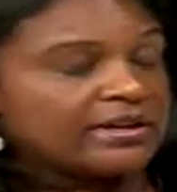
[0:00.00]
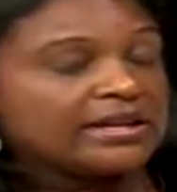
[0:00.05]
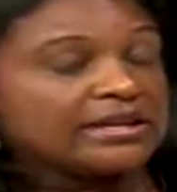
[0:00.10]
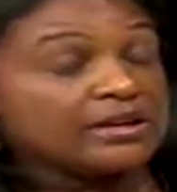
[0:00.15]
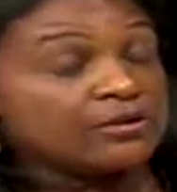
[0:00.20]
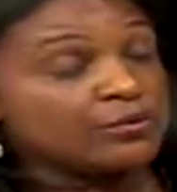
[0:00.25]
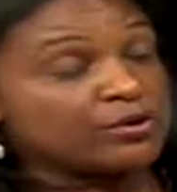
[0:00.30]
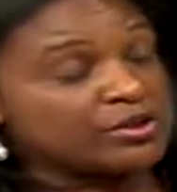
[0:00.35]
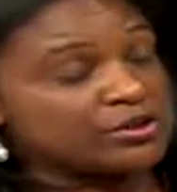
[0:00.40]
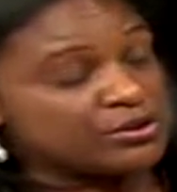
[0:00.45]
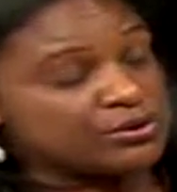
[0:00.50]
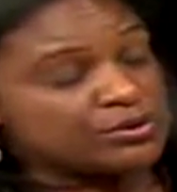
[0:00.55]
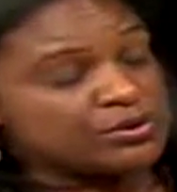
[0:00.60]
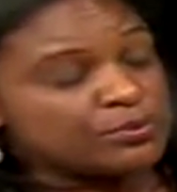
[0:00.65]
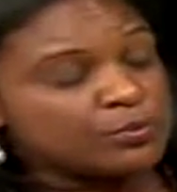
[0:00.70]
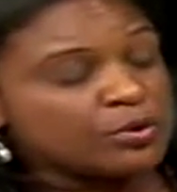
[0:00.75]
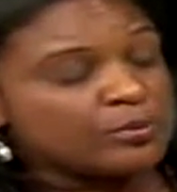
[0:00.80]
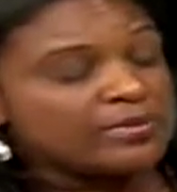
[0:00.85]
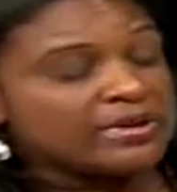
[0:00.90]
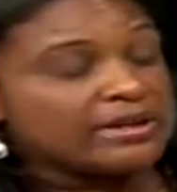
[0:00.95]
and mm-hmm.
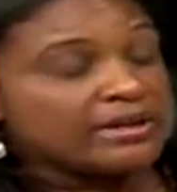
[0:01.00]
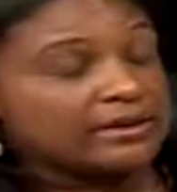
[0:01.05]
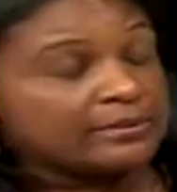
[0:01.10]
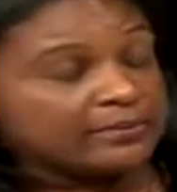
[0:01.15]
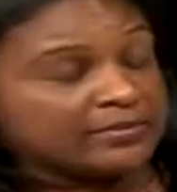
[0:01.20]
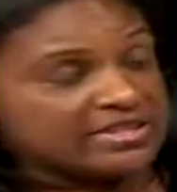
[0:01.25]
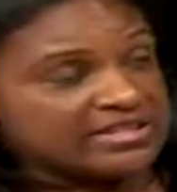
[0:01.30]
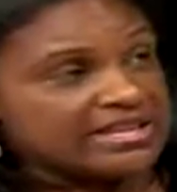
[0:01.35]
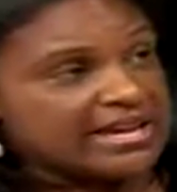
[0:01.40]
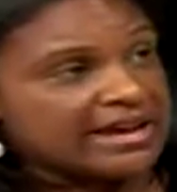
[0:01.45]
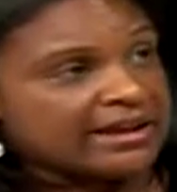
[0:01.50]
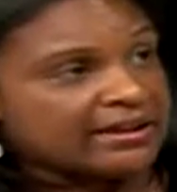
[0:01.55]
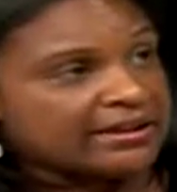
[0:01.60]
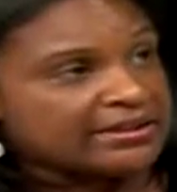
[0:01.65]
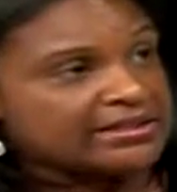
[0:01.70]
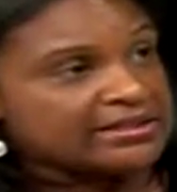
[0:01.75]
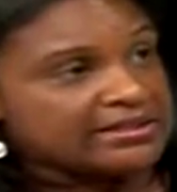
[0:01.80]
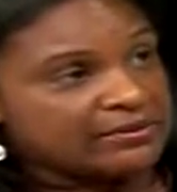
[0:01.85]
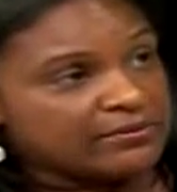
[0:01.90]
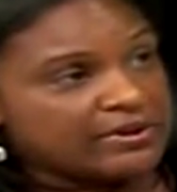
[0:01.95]
reduce morbidity and
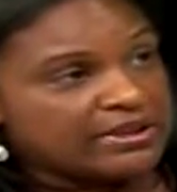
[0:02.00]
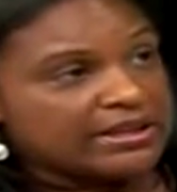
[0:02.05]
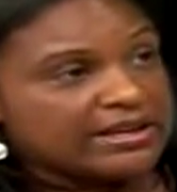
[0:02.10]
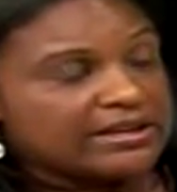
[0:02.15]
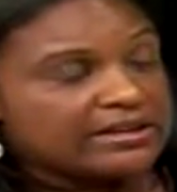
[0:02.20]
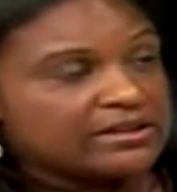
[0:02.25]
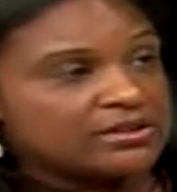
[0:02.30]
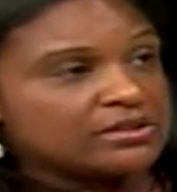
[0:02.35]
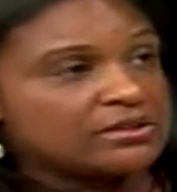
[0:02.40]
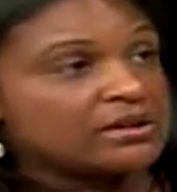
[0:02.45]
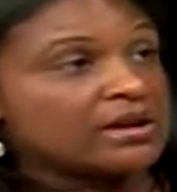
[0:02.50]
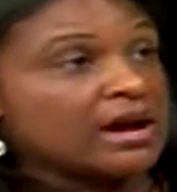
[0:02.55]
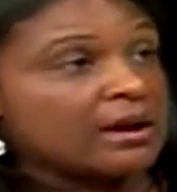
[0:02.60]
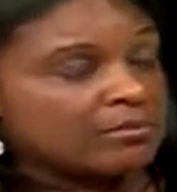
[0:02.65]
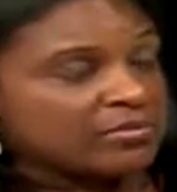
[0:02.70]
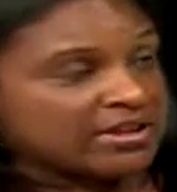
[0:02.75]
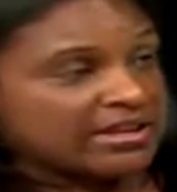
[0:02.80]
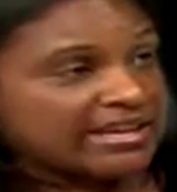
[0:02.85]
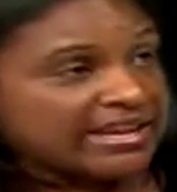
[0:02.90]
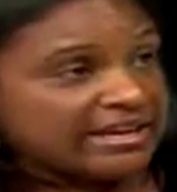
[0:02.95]
mortality related to
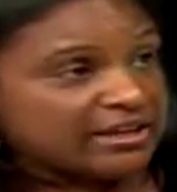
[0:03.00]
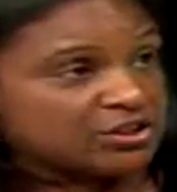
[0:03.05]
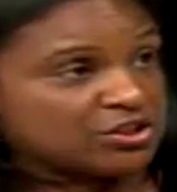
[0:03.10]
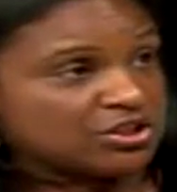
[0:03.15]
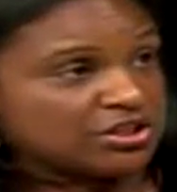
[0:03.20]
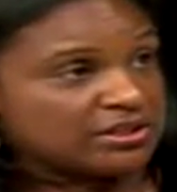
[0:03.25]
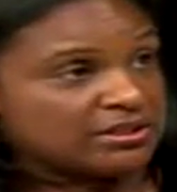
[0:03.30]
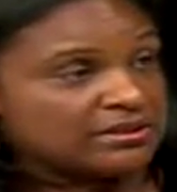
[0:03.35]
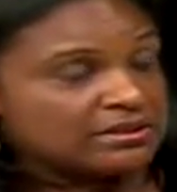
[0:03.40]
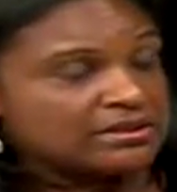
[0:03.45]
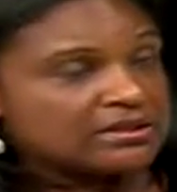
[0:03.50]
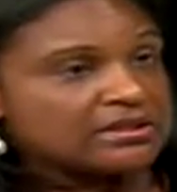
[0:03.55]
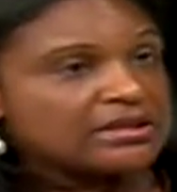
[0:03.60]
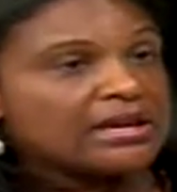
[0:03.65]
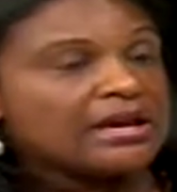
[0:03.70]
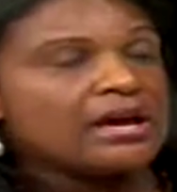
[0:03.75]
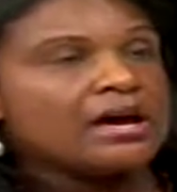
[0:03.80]
complications.